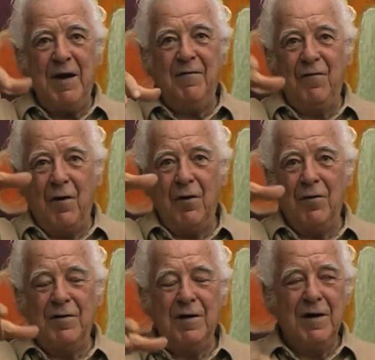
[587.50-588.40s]
men
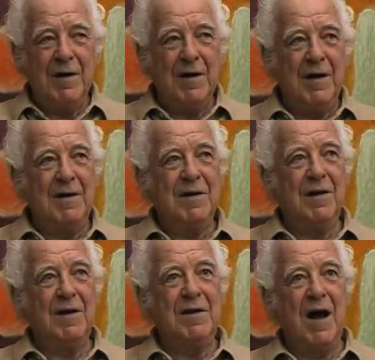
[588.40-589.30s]
followed into
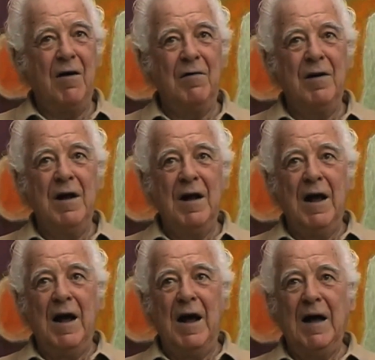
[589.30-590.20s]
the town.
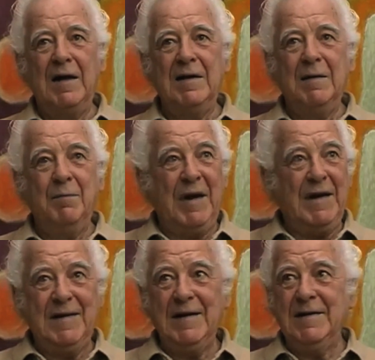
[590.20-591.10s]
But
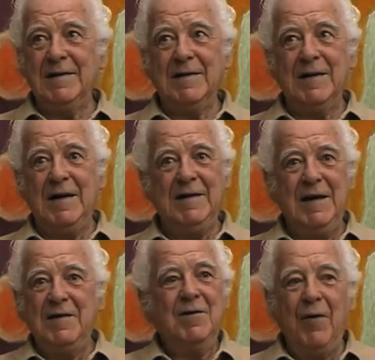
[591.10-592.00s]
he
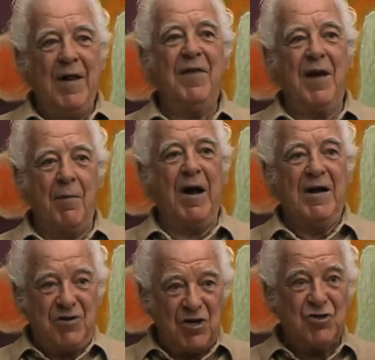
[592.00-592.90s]
didn't know anything about it.
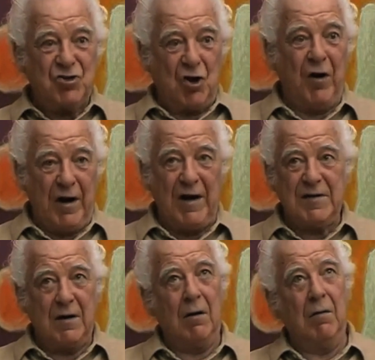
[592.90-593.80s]
He just saw it. He
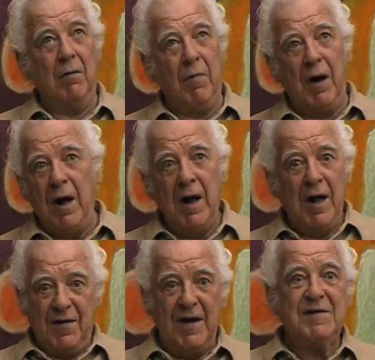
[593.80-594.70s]
said, oh my,
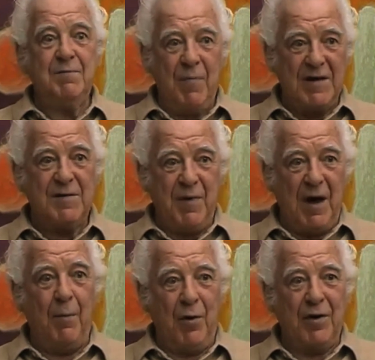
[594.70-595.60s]
this must be
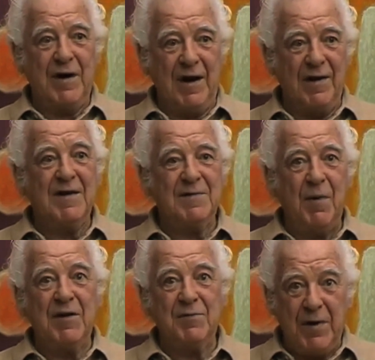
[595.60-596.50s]
a portent. This
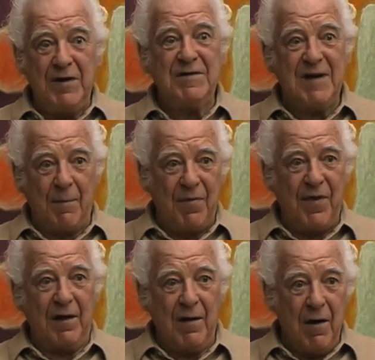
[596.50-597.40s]
must mean
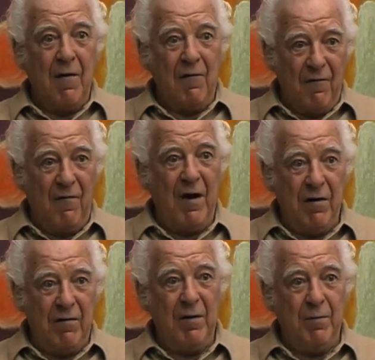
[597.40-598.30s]
something
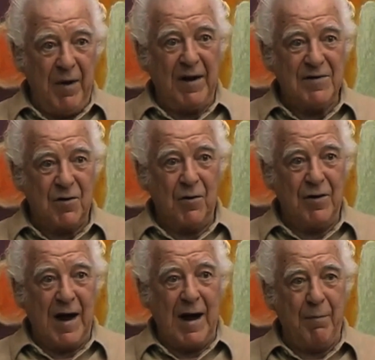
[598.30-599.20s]
very big is going
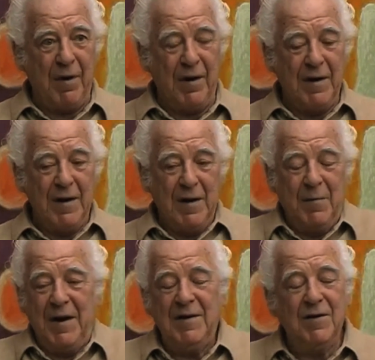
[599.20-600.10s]
to happen.
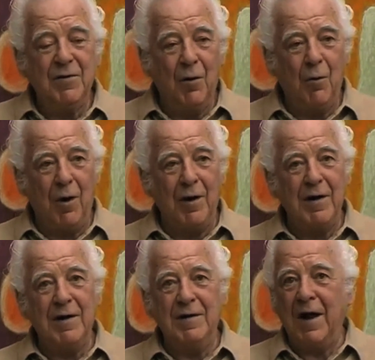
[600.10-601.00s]
But he didn't know
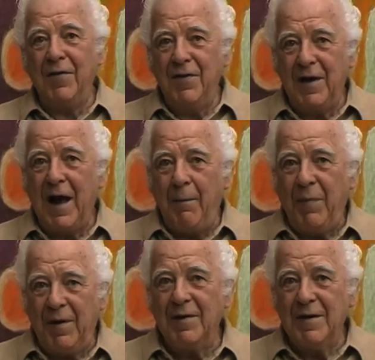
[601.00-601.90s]
what, and nothing
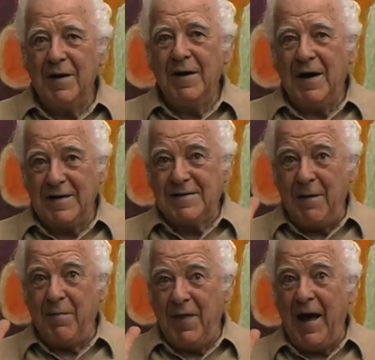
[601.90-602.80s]
happened
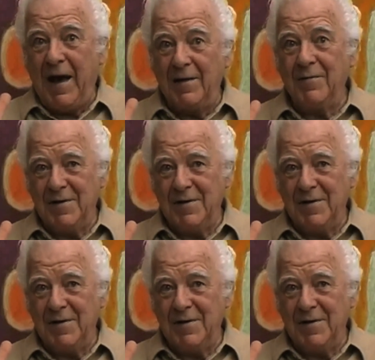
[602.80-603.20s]
except that,